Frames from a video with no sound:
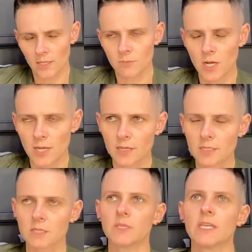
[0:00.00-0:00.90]
And I'm trying
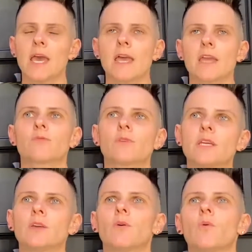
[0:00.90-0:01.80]
not to be
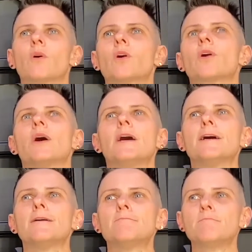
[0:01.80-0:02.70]
angry or
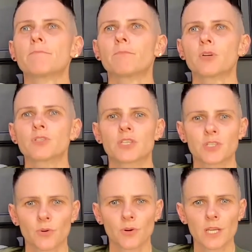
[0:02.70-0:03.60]
um,
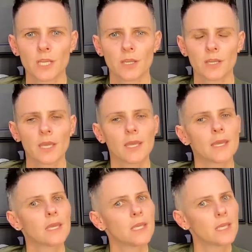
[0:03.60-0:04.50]
persecutory
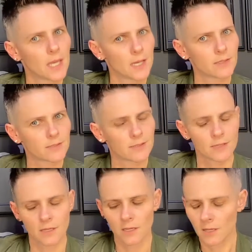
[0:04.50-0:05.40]
yet.
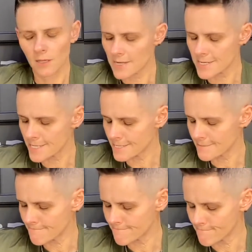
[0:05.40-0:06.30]

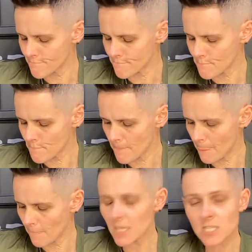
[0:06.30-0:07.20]
Um,
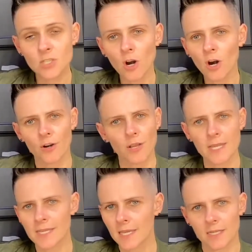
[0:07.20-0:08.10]
because it's hard.
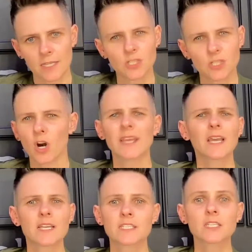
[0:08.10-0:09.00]
I get it. It's hard. And
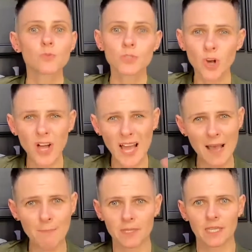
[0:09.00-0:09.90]
guys, this was all
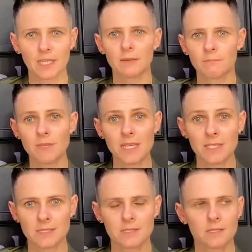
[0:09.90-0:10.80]
happening
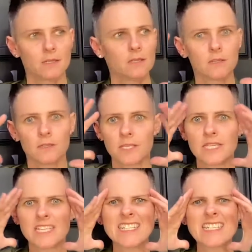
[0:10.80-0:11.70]
amidst
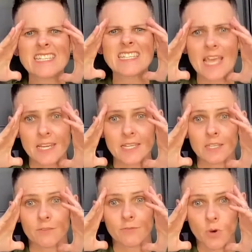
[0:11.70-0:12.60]
the
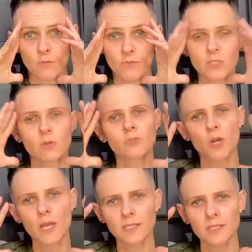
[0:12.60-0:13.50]
insanity of COVID. So I'm
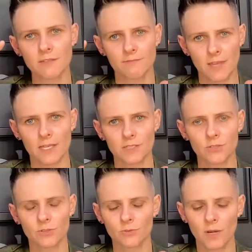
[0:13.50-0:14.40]
trying to leave that
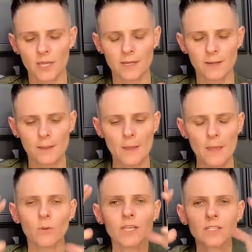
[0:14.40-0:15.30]
too, right?
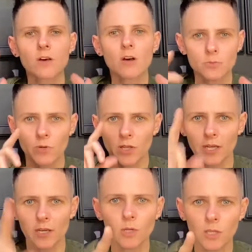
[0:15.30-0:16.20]
And we get to the hospital, and
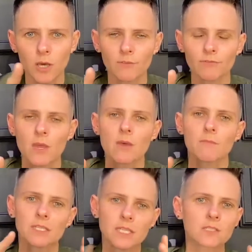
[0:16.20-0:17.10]
I know a lot of
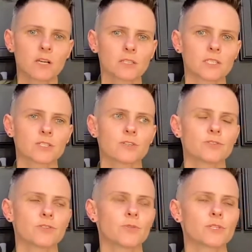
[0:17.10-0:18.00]
my TikTok
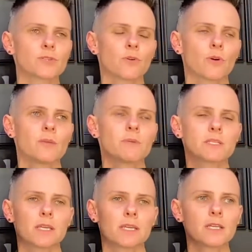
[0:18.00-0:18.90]
listeners know this story
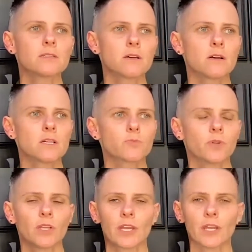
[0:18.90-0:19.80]
because I get to the
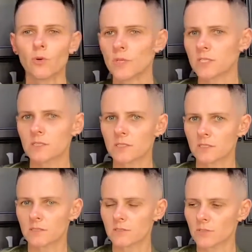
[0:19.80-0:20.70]
hospital and I go
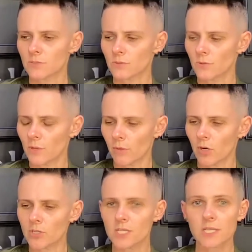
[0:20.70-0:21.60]
into to
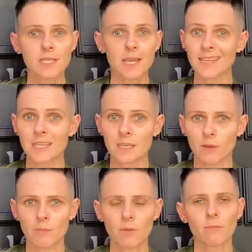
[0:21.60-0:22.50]
emerge and I say, I can't get
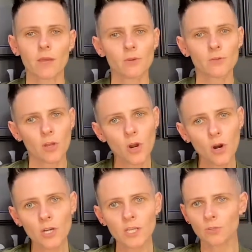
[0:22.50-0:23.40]
my mom out of the
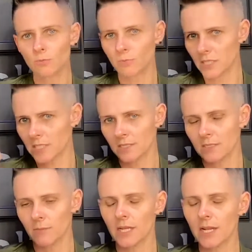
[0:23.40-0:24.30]
car. Can you please send
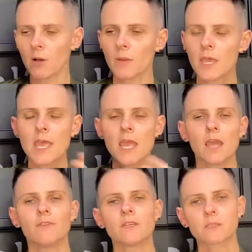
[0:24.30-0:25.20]
somebody to help?
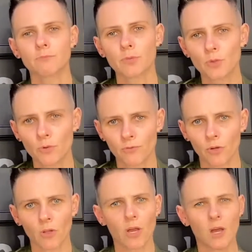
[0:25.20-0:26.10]
And this
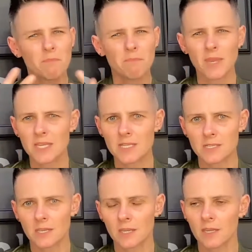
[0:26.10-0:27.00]
beautiful,
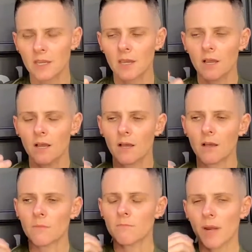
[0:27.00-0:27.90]
amazing
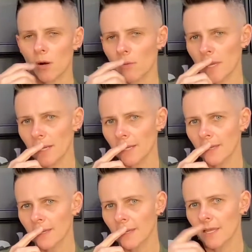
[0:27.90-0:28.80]
um,
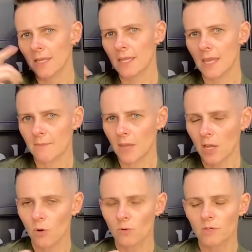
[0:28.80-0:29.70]
paramedic came
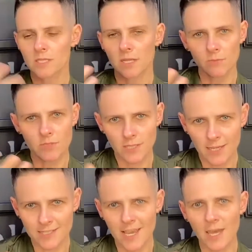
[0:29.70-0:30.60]
out. His name was
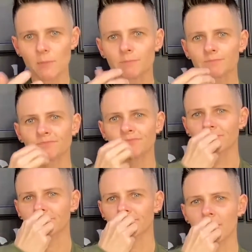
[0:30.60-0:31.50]
is Adam.
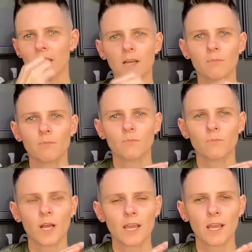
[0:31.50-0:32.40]
Um,
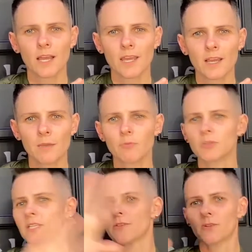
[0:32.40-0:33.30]
I, I, I
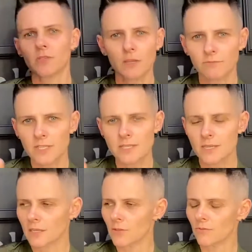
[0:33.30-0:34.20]
put together a lovely
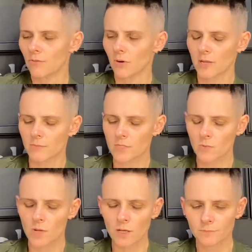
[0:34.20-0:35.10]
thank you for him as
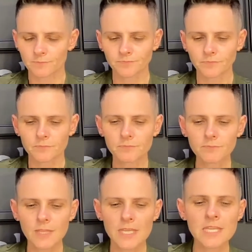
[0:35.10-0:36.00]
well.
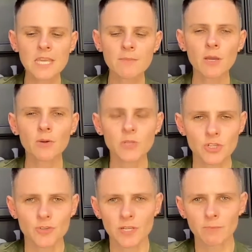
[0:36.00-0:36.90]
And he came out and he
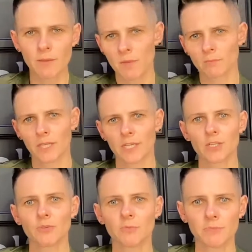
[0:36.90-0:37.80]
treated my mom like a
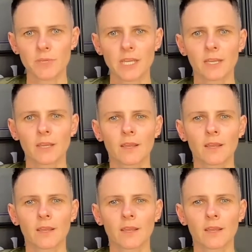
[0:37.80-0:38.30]
human being.